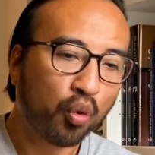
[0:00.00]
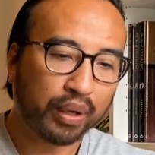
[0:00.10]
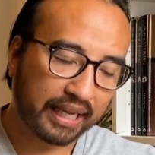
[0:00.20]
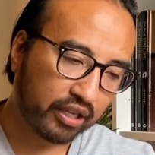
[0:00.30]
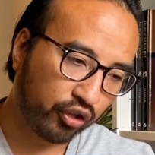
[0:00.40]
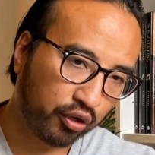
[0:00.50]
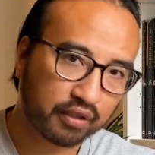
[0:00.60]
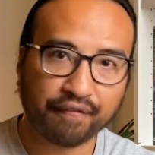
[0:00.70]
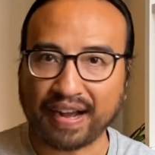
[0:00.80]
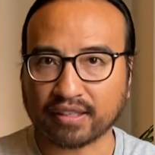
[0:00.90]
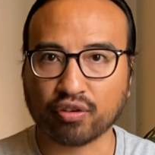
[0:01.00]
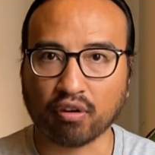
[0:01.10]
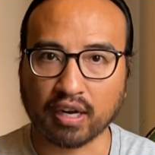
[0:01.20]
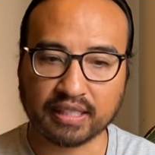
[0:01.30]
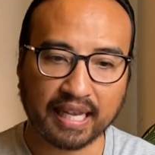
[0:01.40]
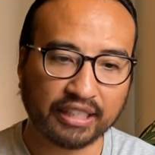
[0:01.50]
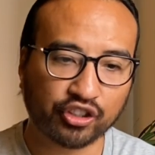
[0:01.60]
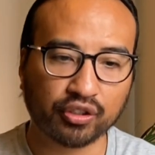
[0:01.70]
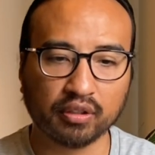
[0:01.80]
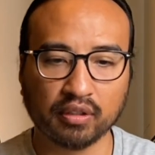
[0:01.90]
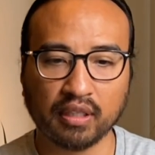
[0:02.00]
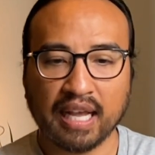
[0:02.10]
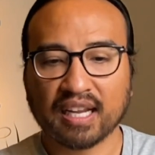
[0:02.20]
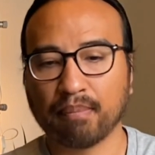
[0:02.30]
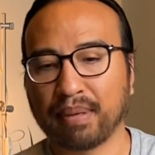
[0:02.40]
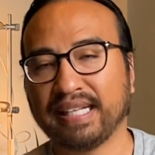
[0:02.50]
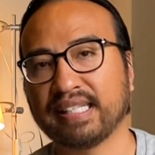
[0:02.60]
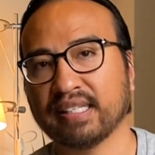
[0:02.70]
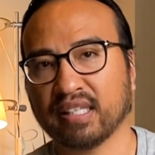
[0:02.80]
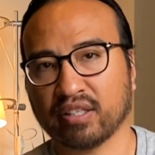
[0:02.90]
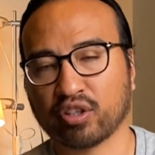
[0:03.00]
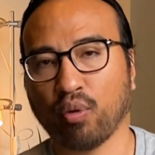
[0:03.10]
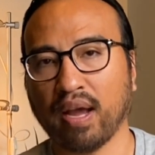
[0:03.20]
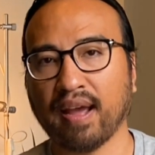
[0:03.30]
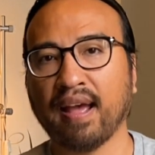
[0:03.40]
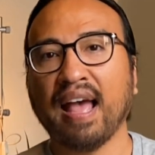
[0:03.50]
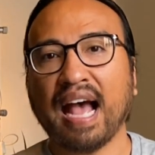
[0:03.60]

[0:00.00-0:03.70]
We can use factorization, completing the square,